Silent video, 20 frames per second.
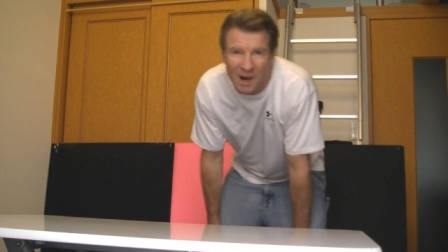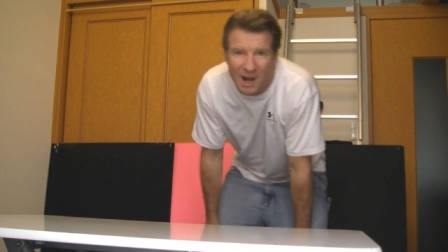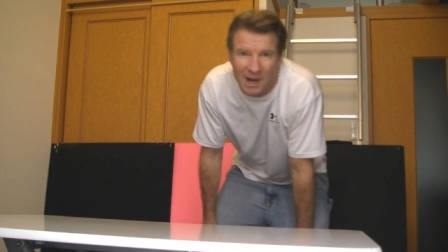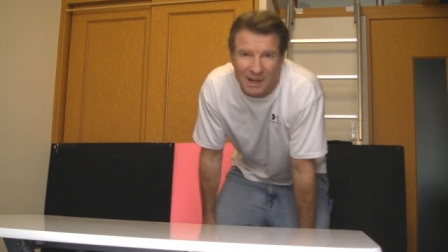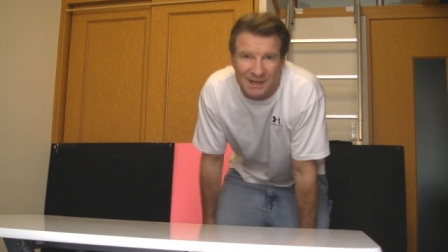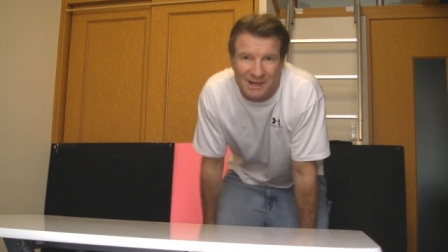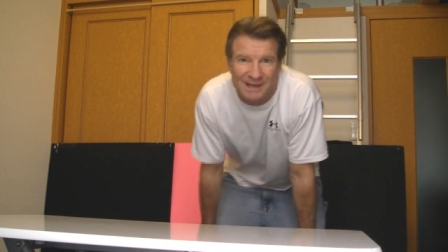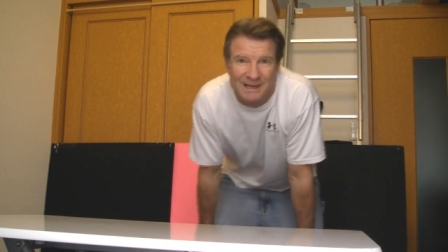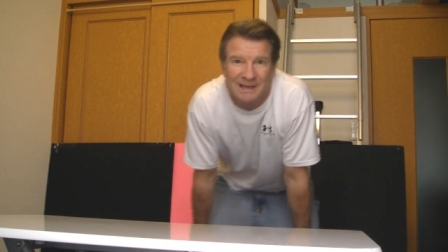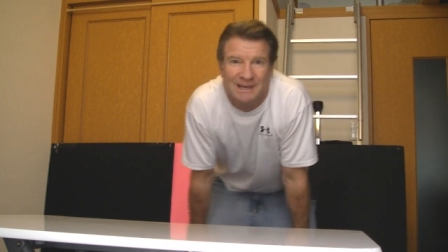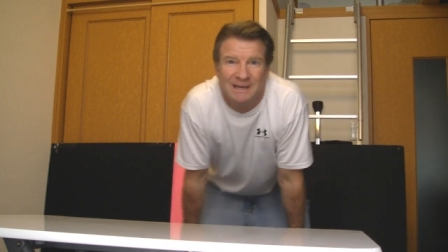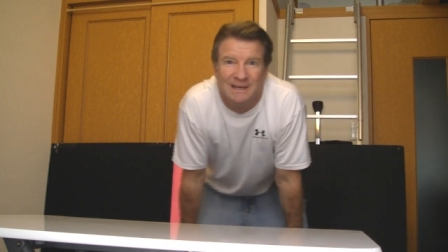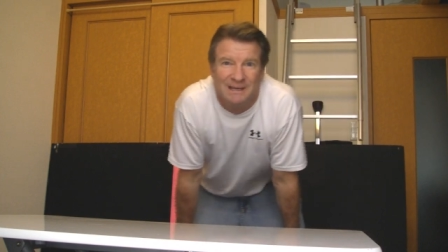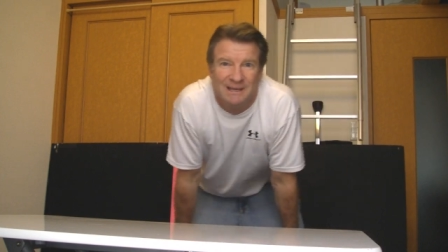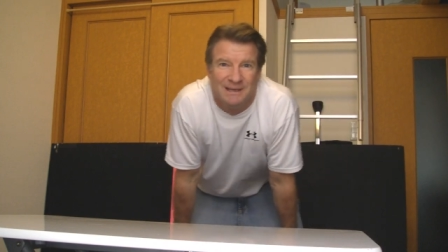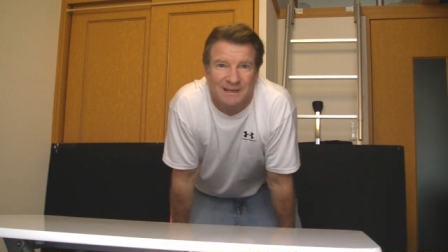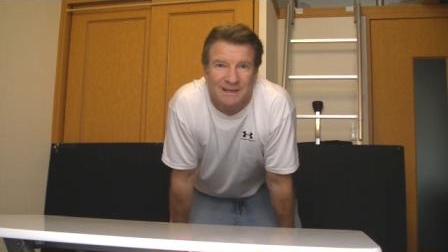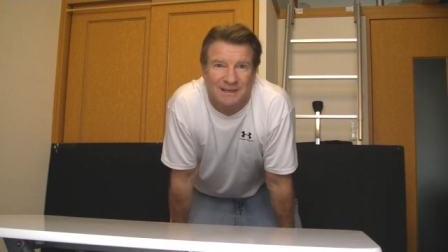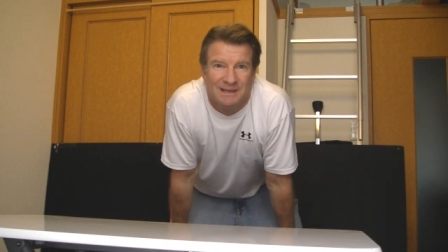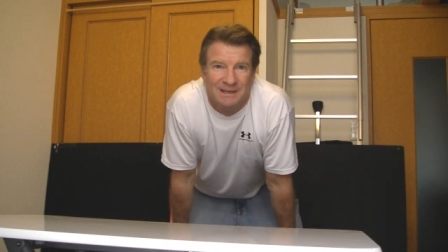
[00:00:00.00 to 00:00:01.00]
around.
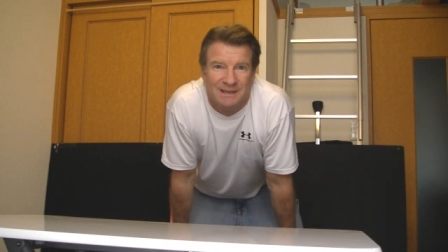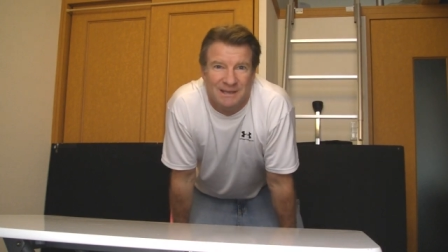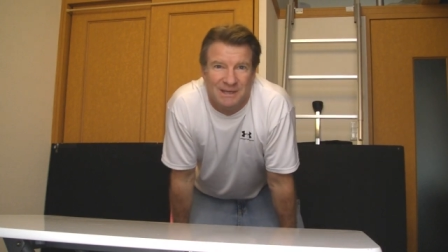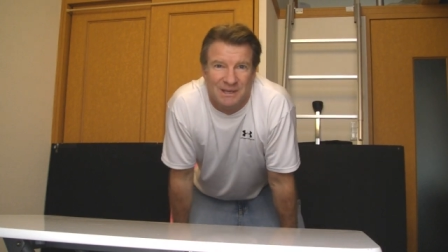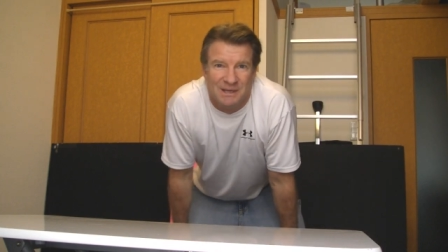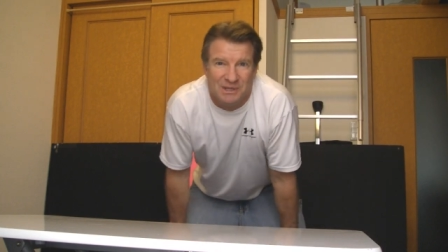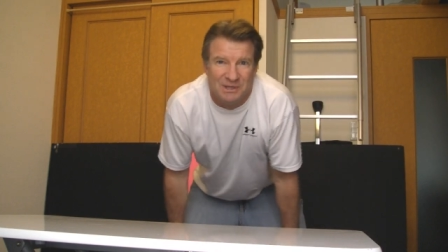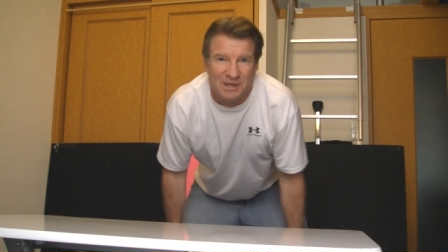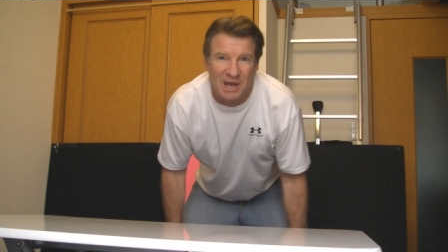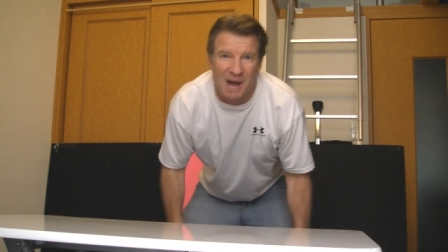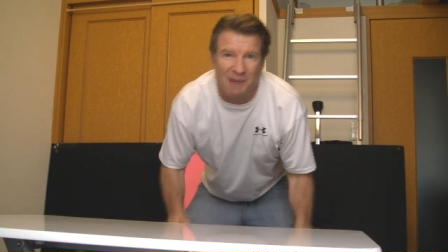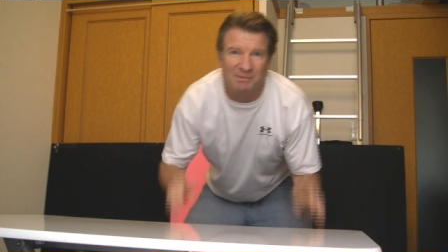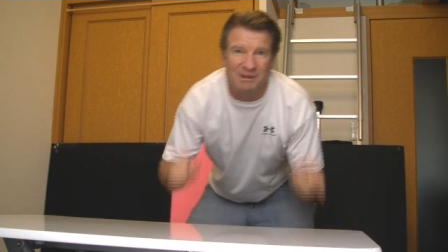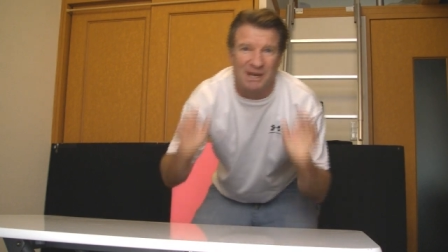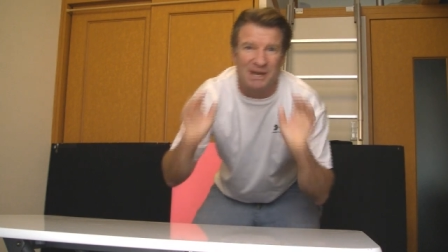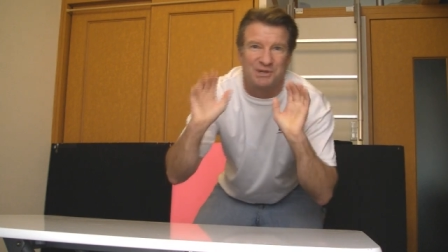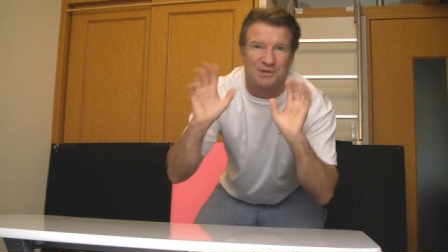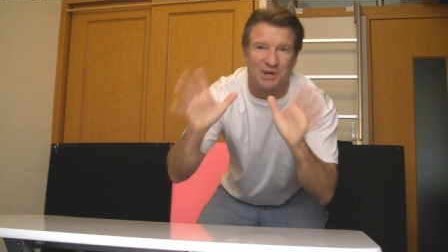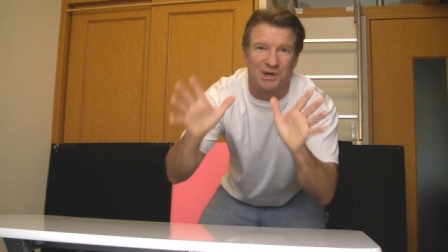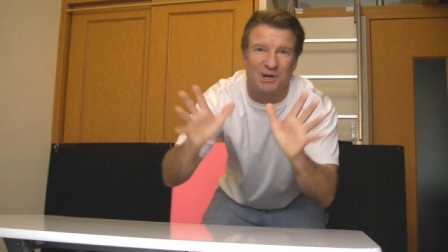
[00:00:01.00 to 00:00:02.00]
Now I'm
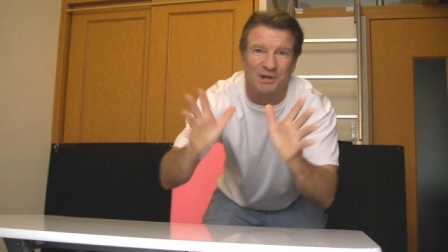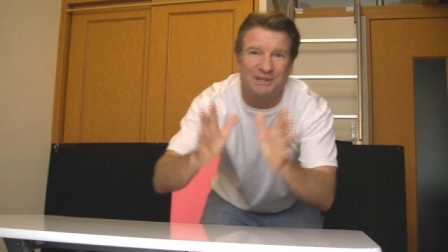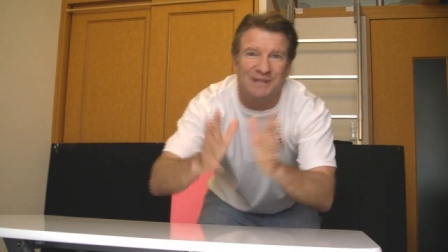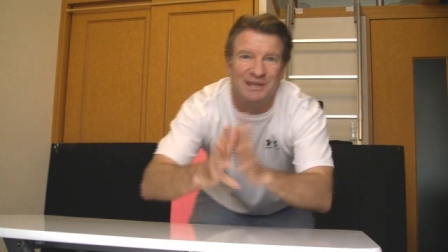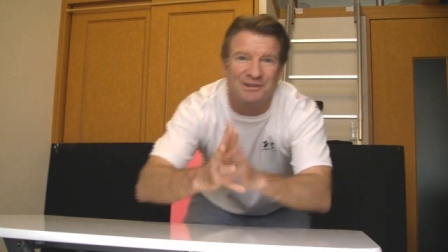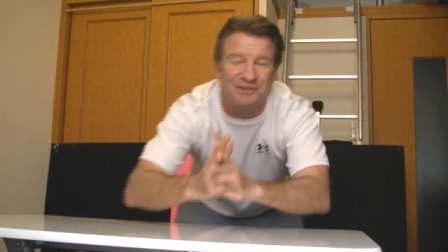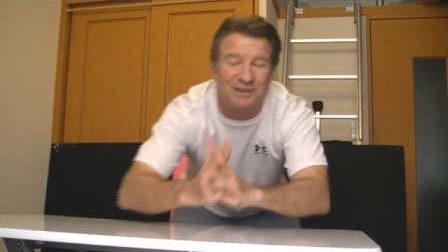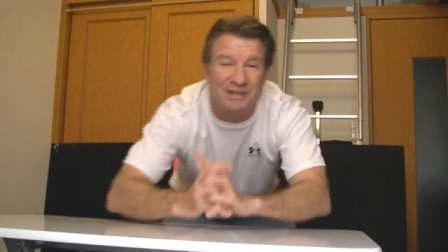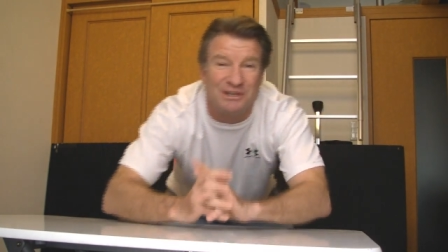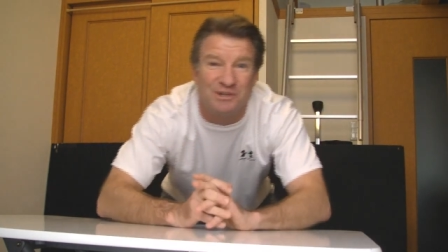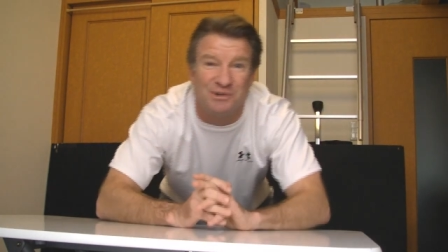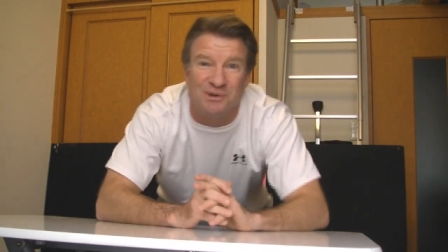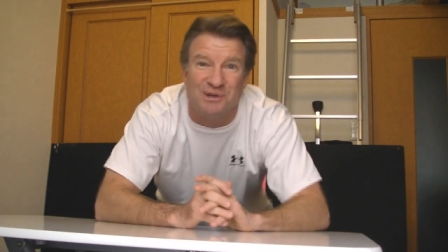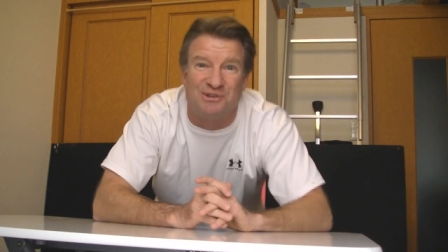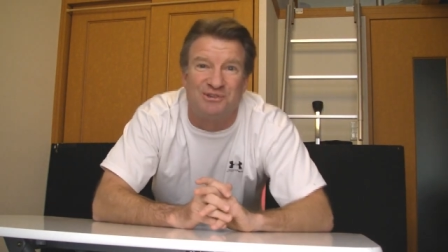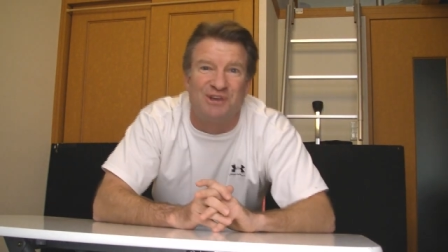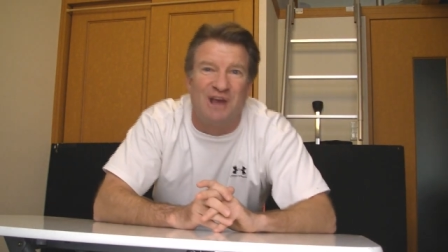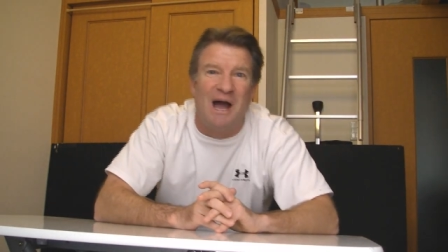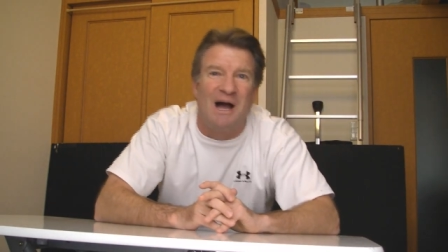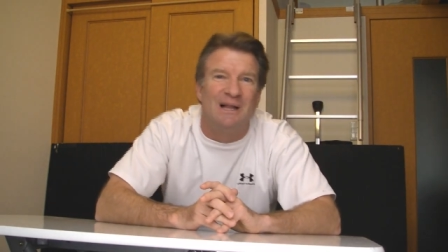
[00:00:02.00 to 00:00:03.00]
going to turn this into a
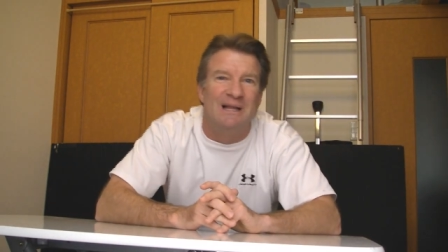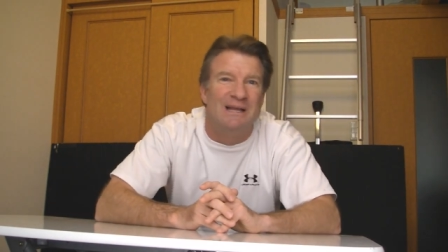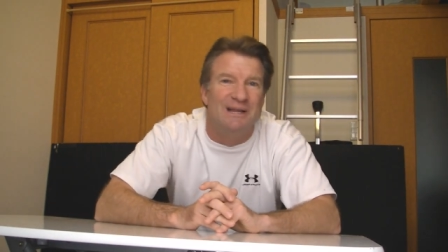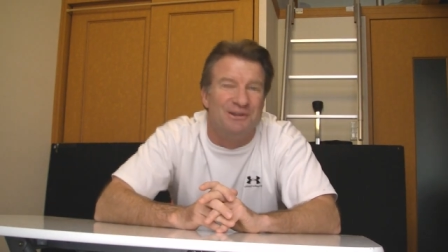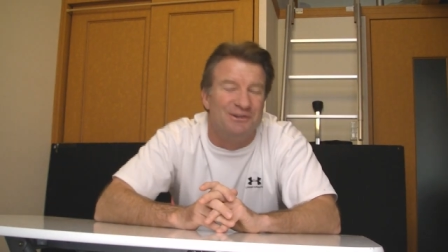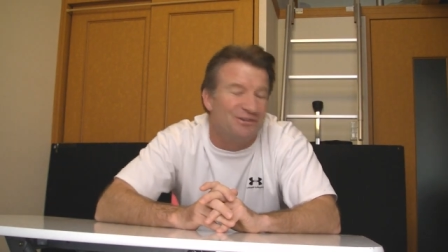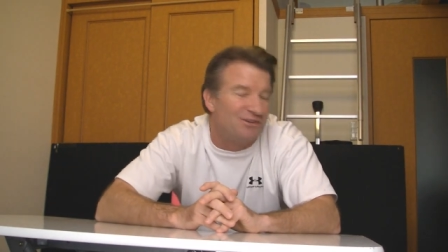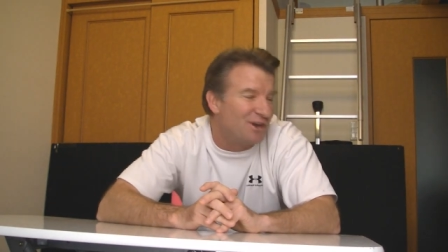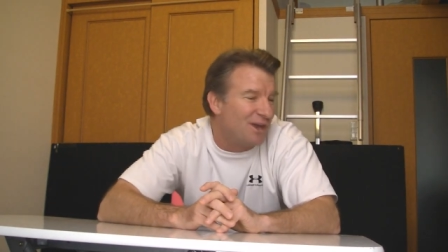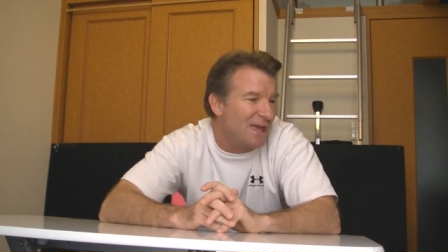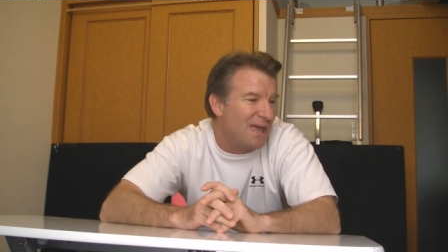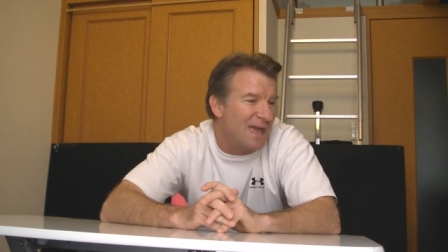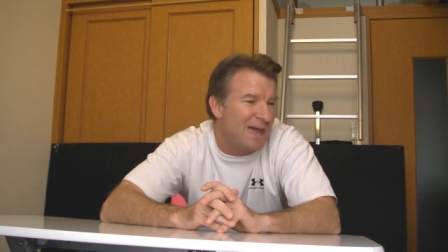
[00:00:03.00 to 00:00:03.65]
challenge